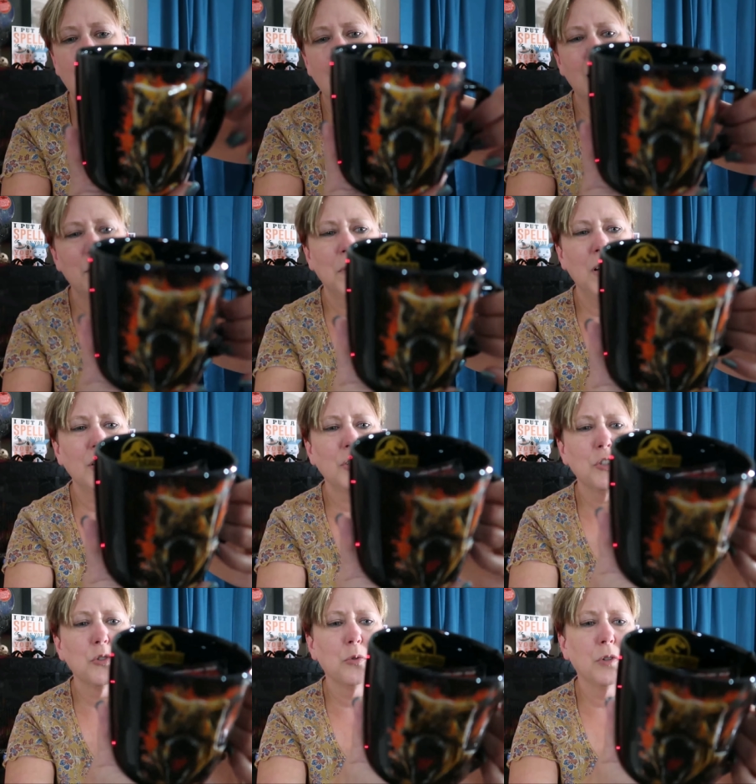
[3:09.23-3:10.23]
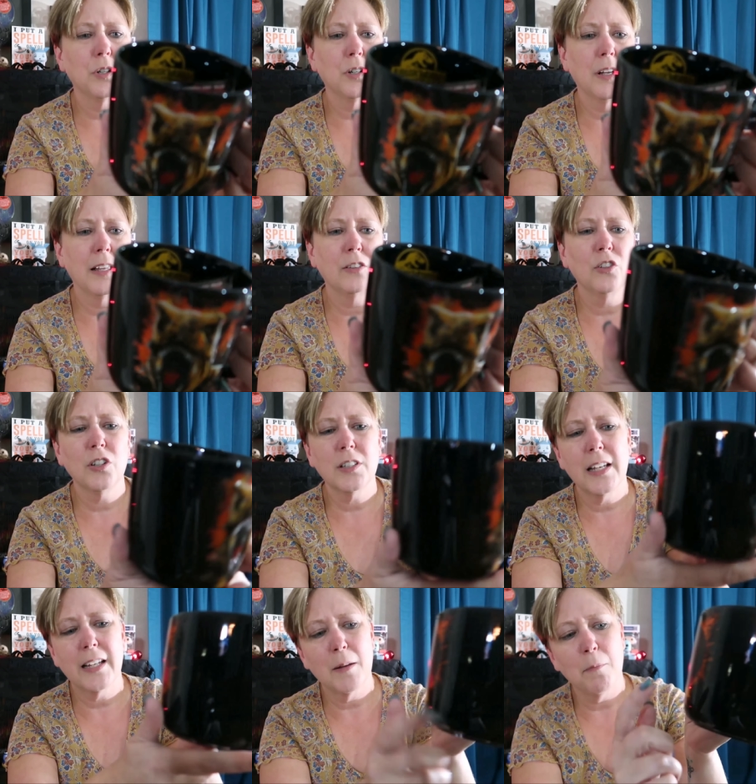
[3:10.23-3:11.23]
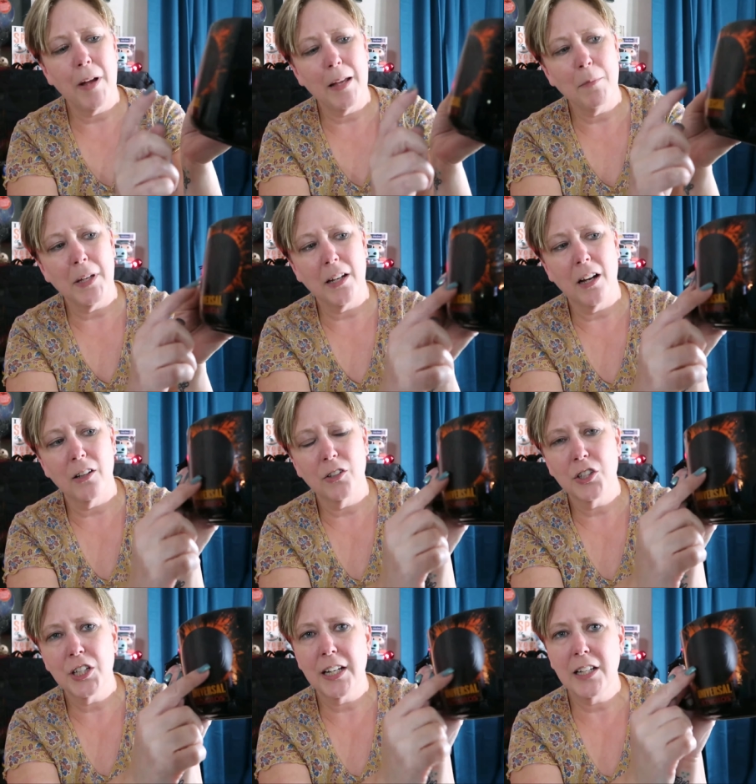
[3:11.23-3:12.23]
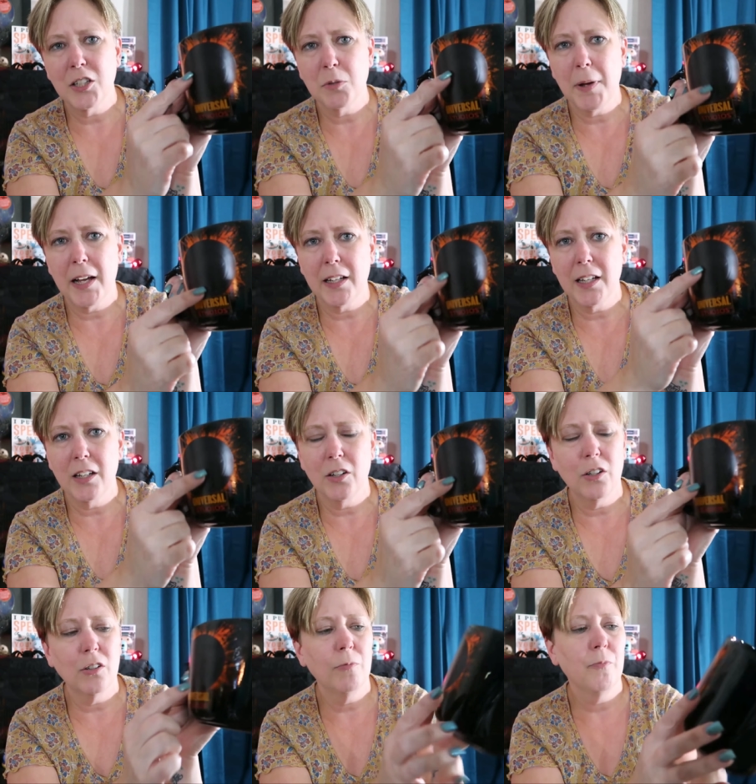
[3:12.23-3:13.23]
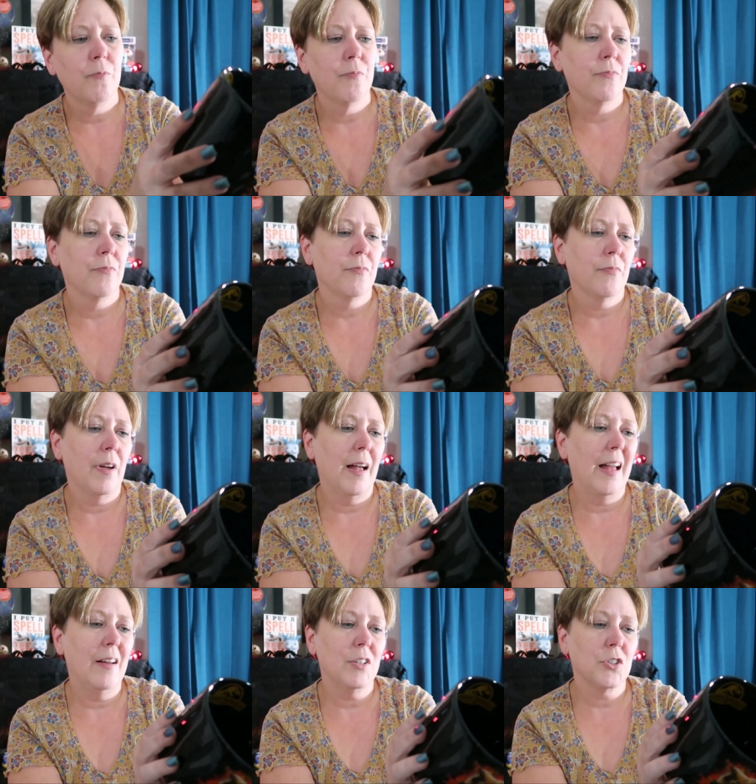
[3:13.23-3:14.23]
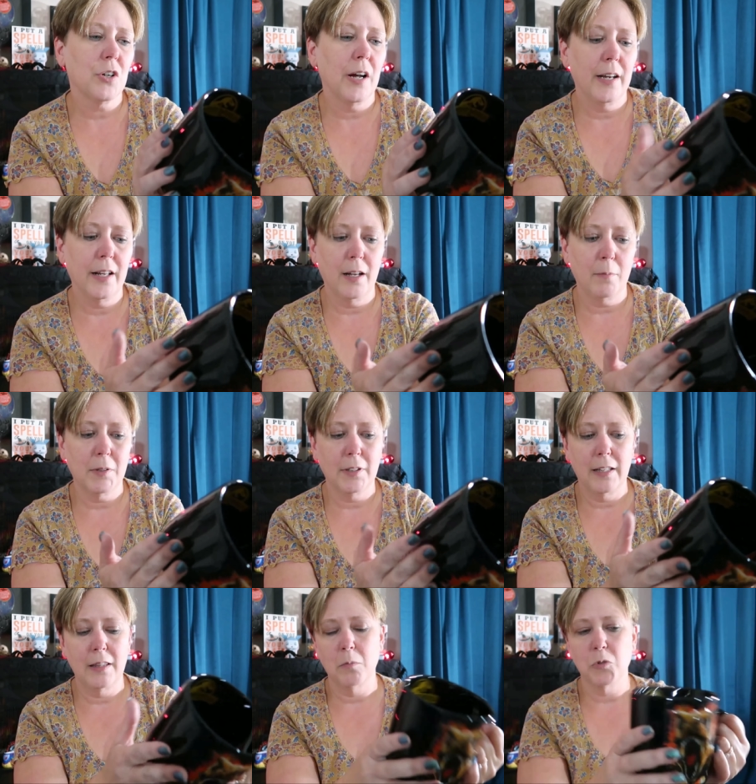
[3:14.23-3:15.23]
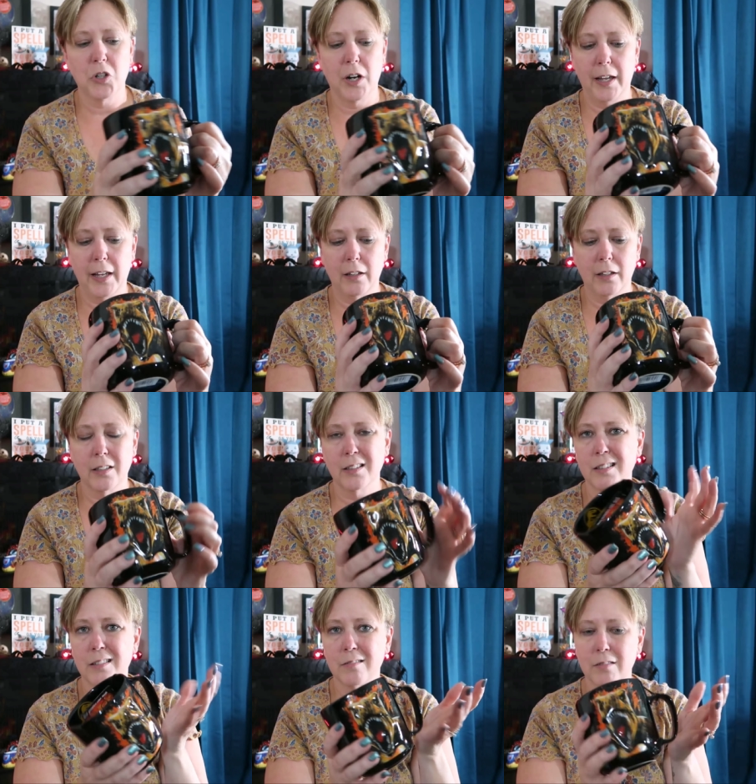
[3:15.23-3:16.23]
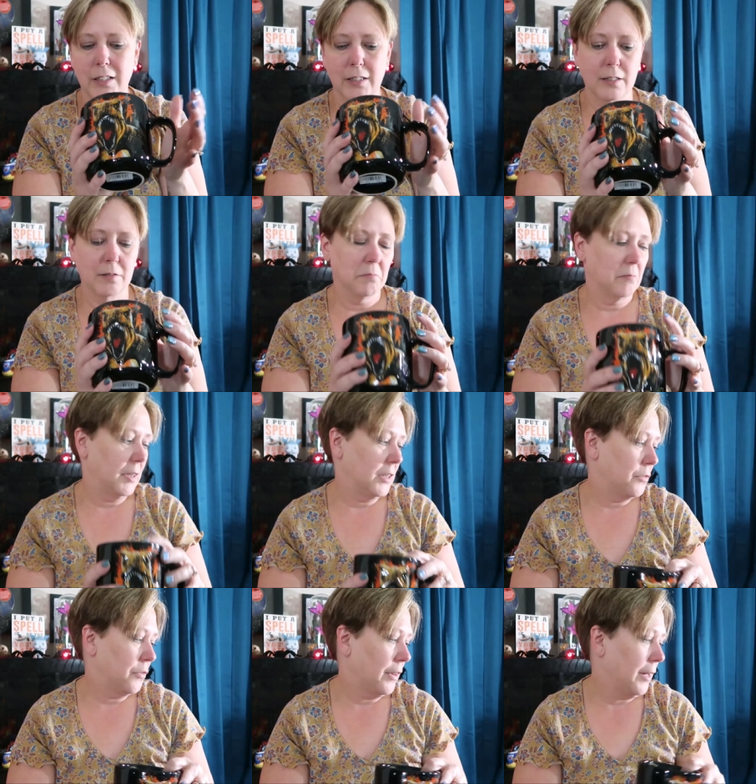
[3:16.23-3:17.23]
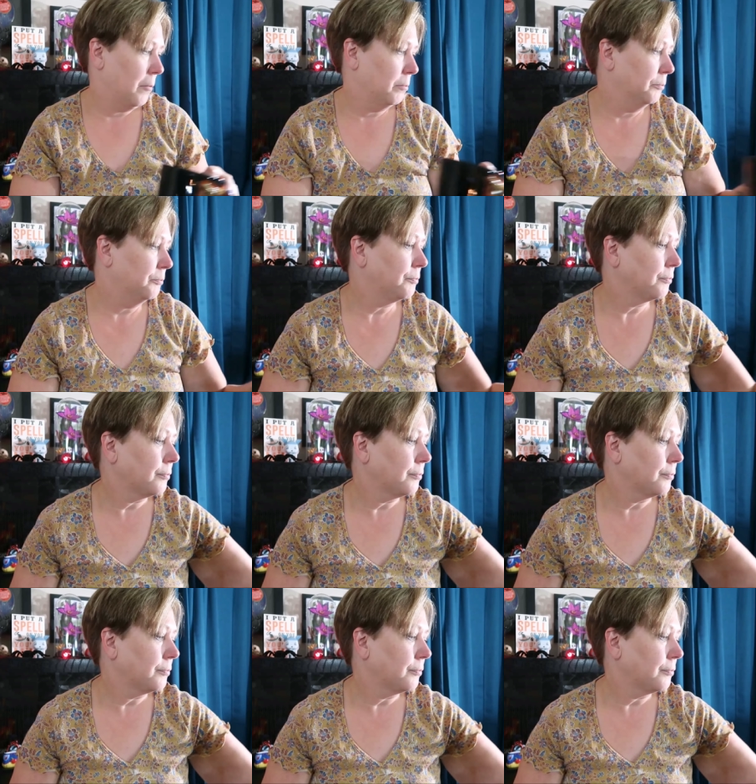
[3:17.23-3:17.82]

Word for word: And I'm not sure, it looks like it might be color change back here. I haven't tried it. I'm gonna let them try it because it's for them.